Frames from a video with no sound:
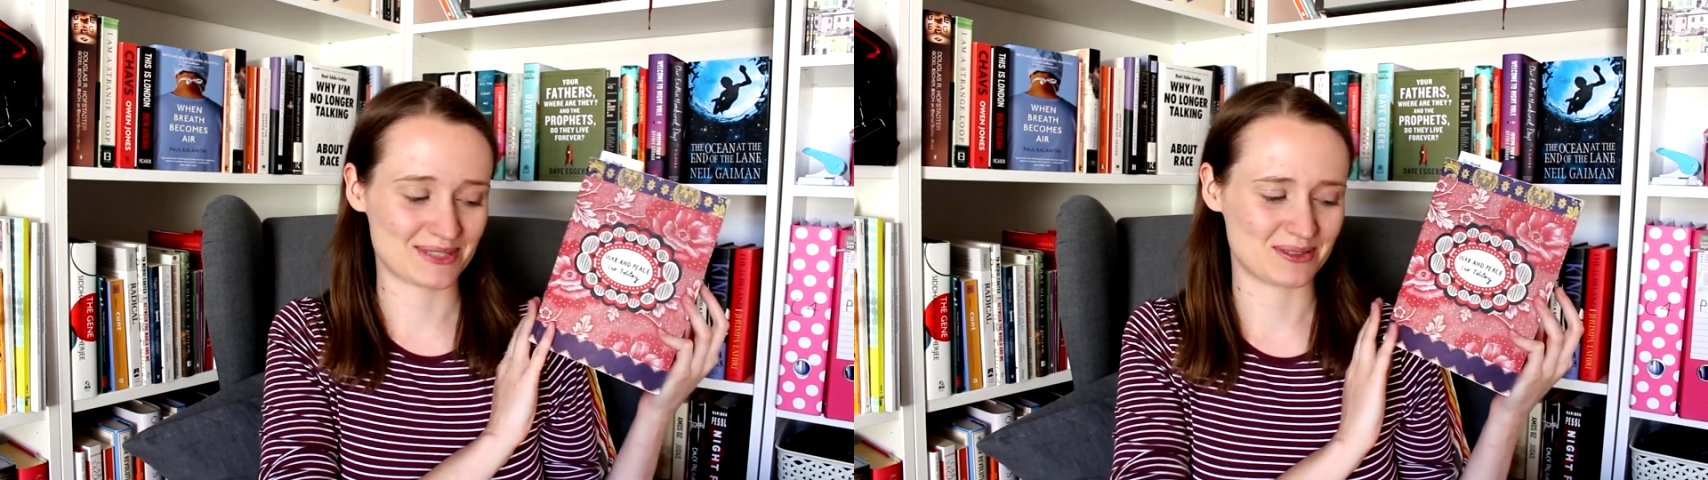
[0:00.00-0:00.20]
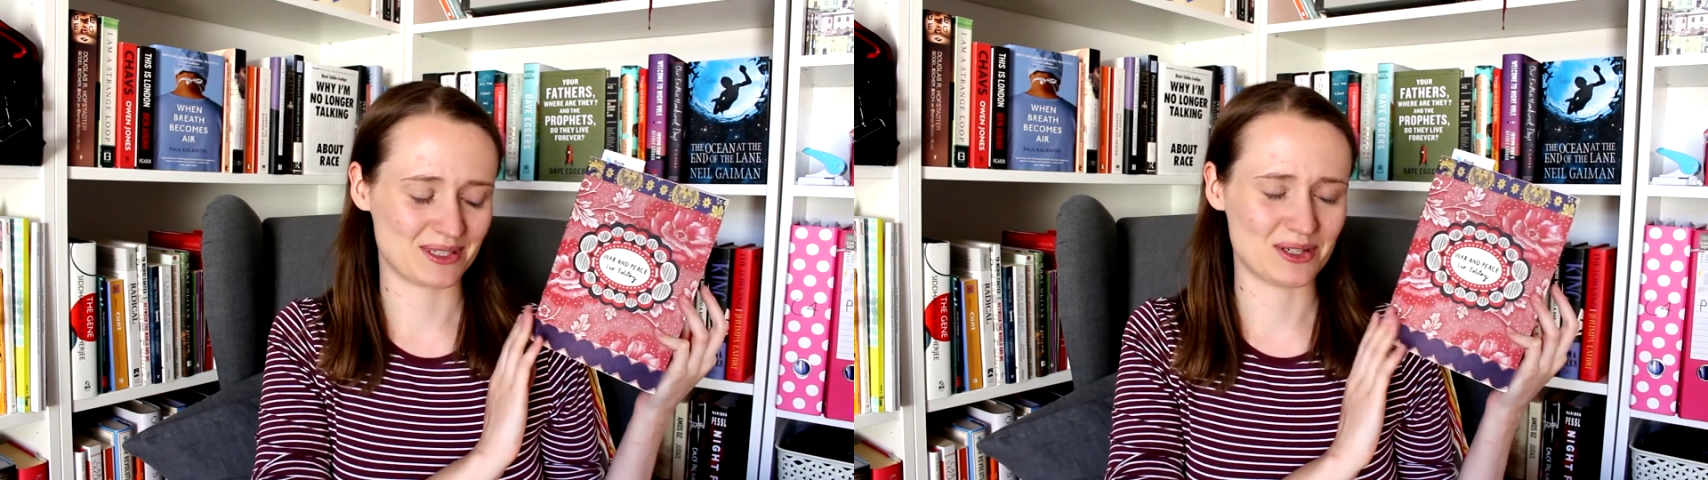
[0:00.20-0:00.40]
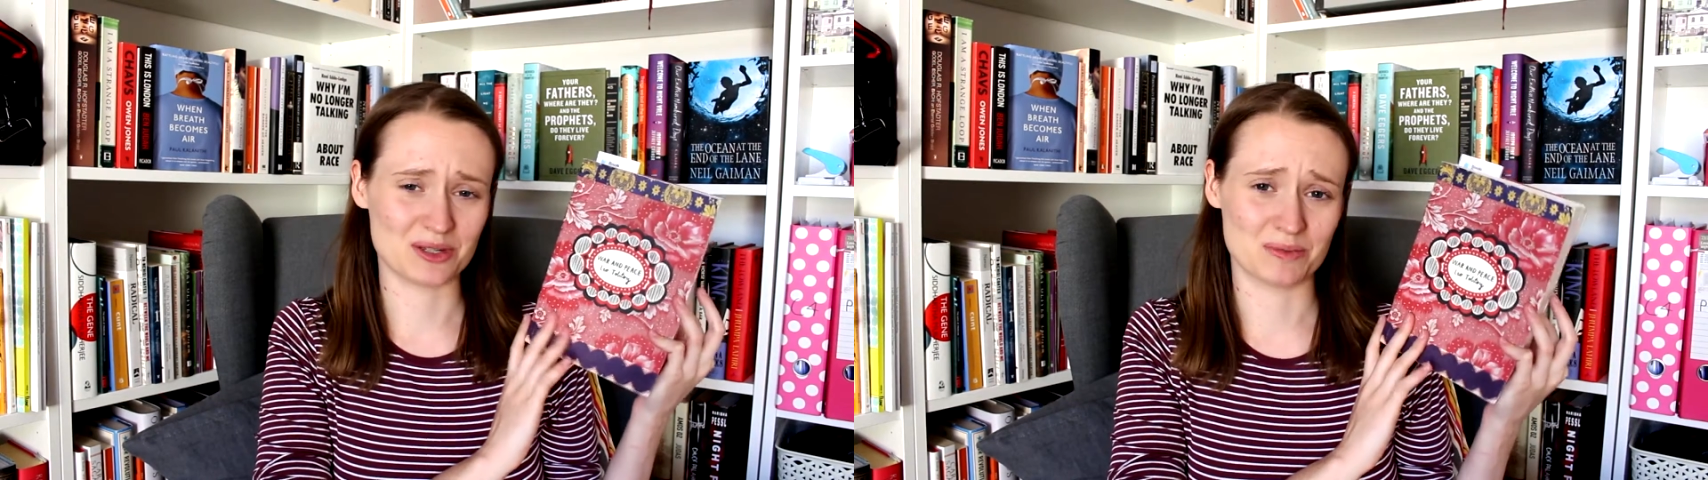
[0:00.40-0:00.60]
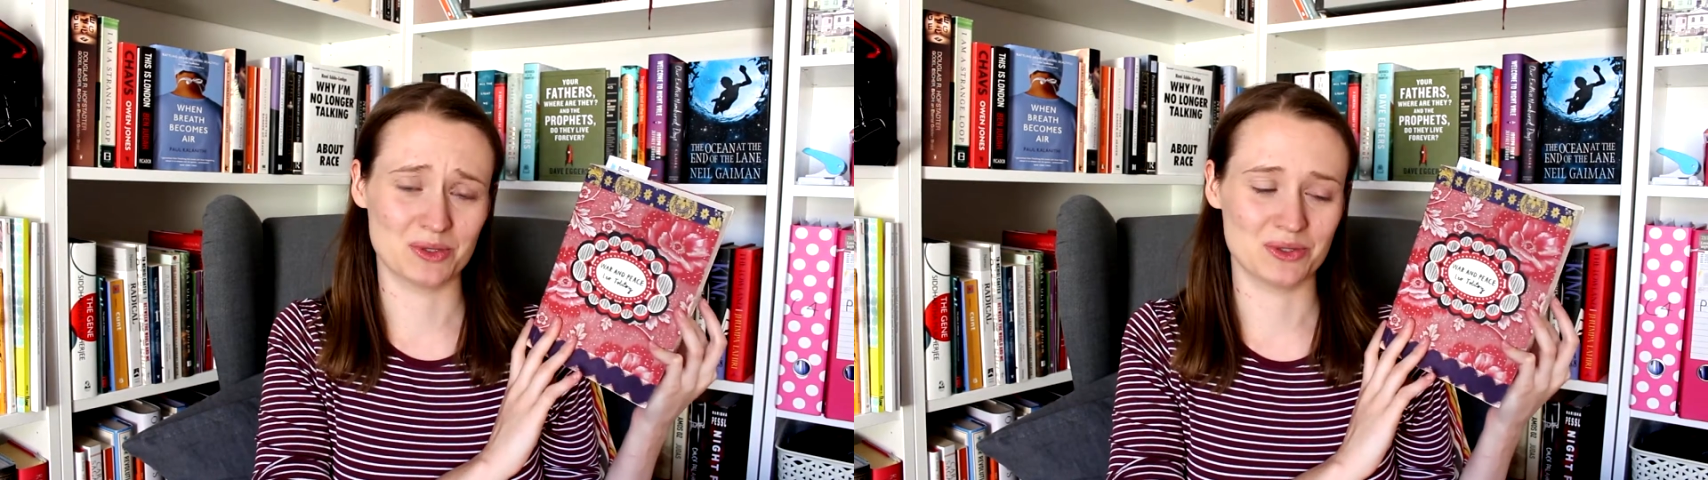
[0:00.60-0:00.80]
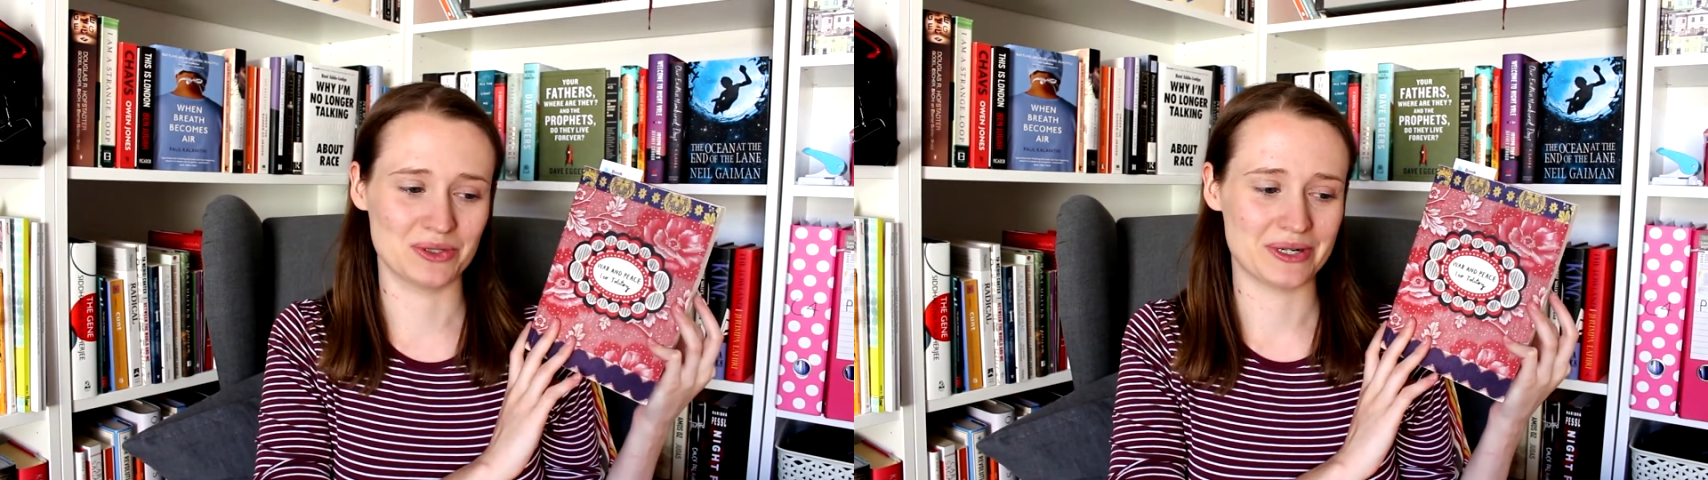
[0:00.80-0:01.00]
this one a lot
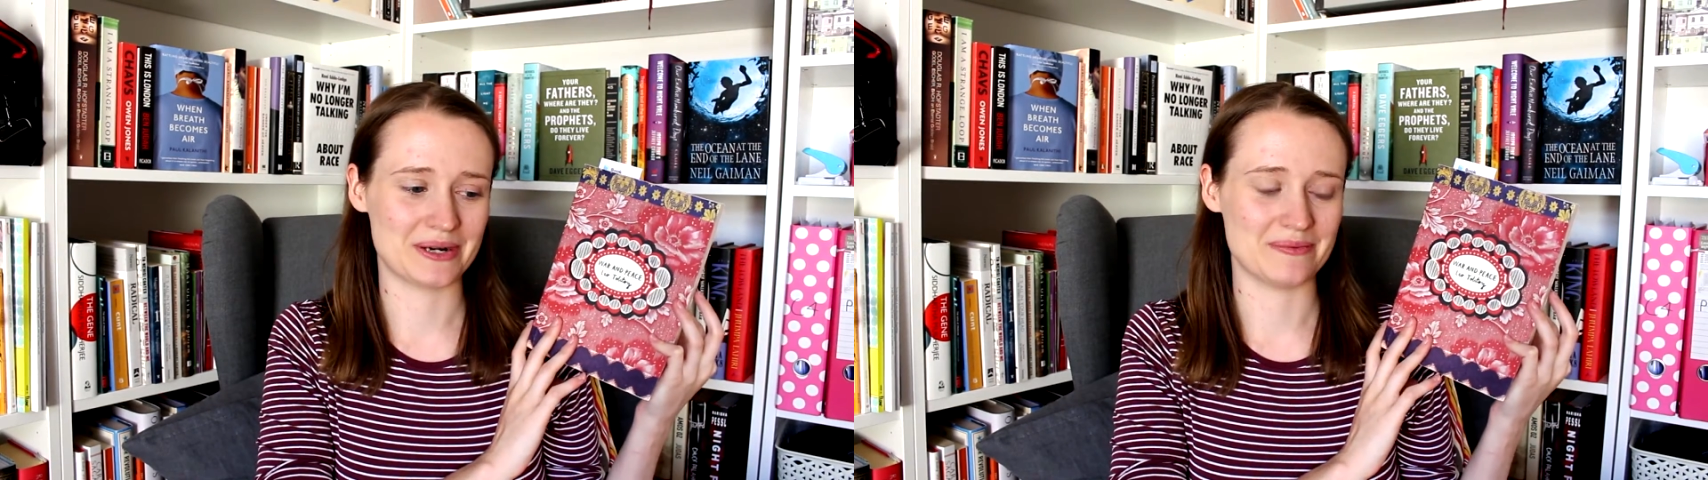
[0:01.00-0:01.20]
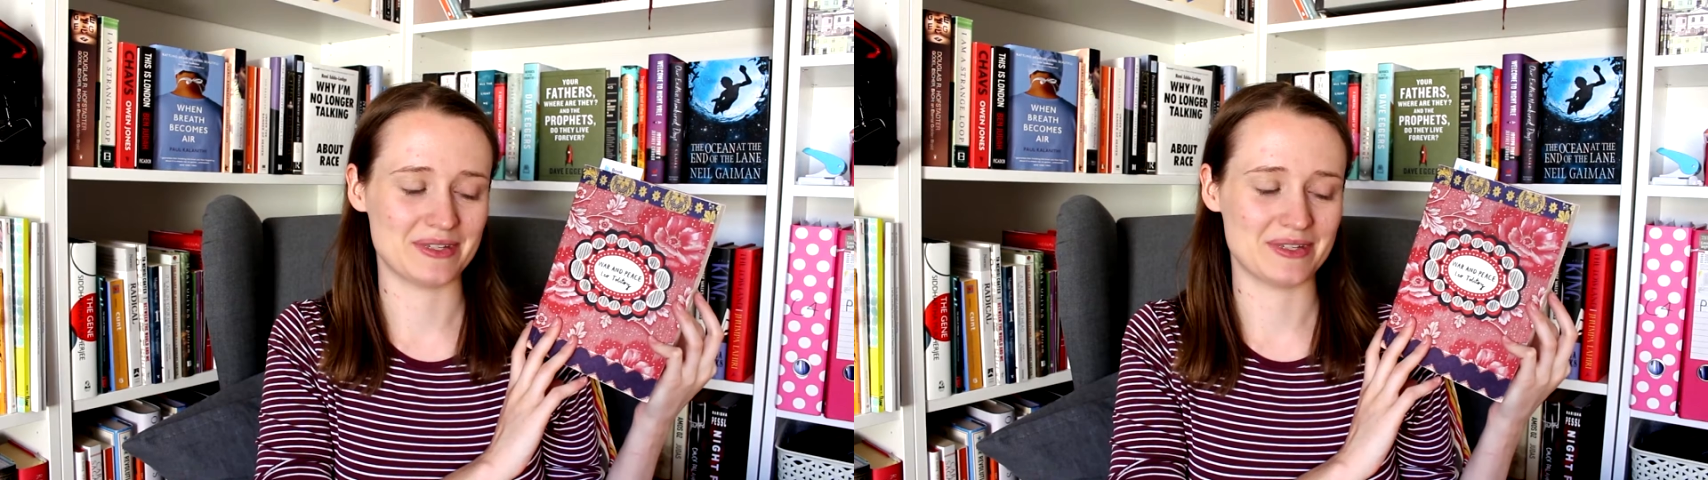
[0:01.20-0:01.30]
more um,